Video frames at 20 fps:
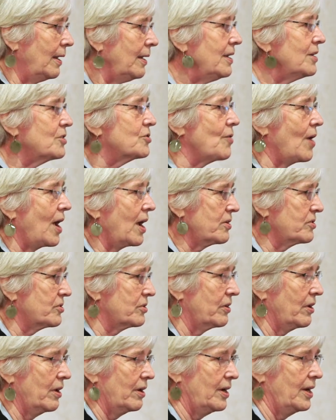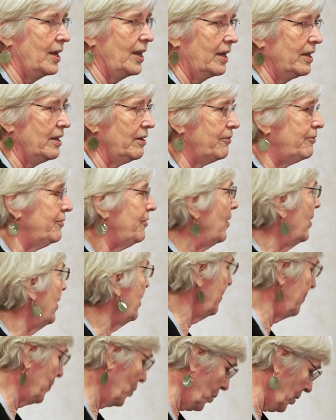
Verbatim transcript: any traction on in any um,